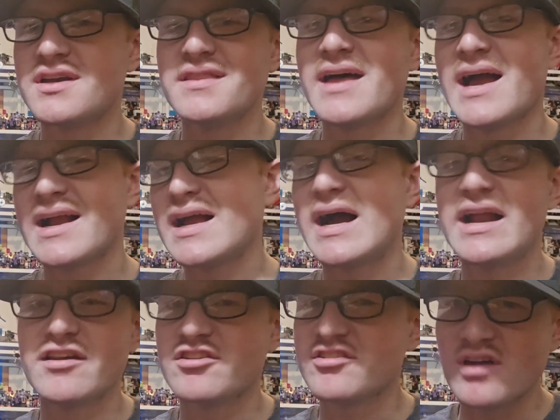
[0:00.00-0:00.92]
That
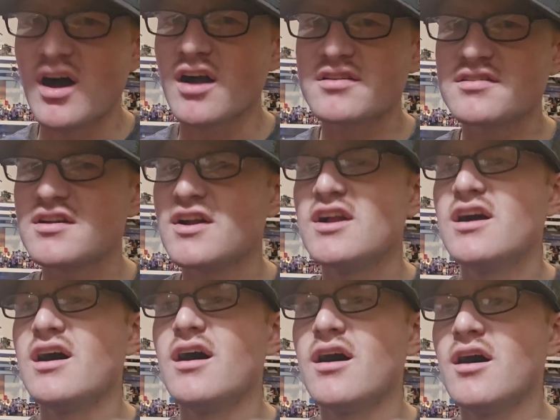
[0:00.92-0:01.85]
kind of sucks.
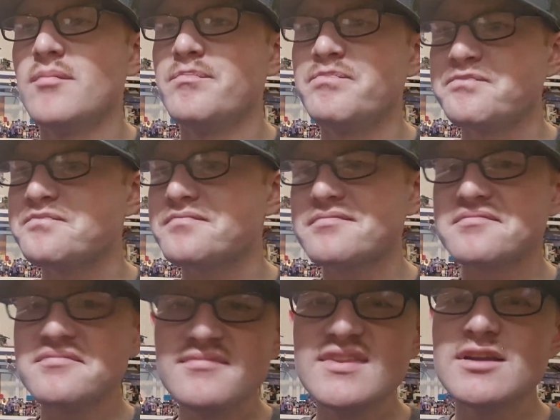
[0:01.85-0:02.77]

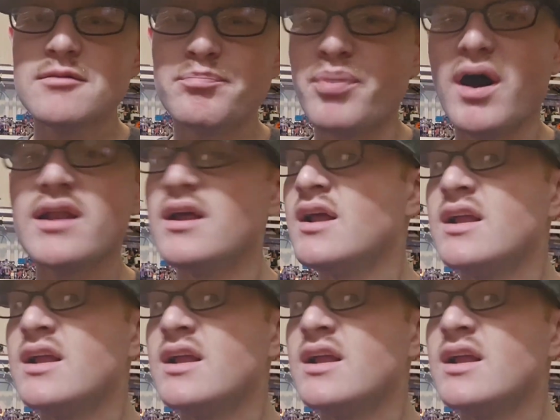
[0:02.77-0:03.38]
But